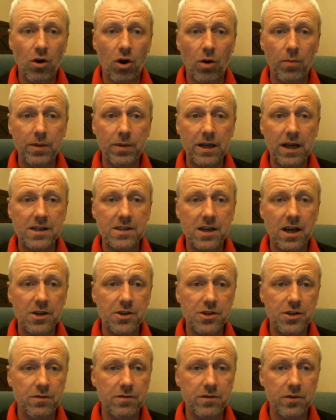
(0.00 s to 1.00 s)
RBA
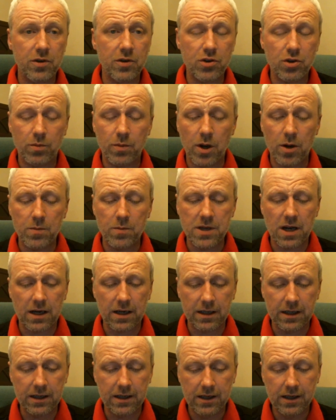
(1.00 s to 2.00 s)
section for a sub-ohm
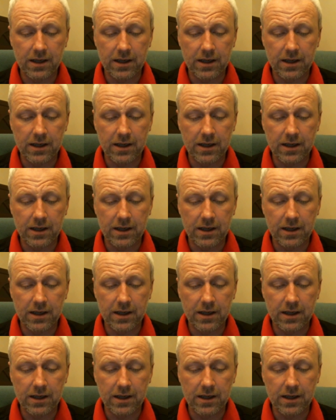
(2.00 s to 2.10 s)
tank.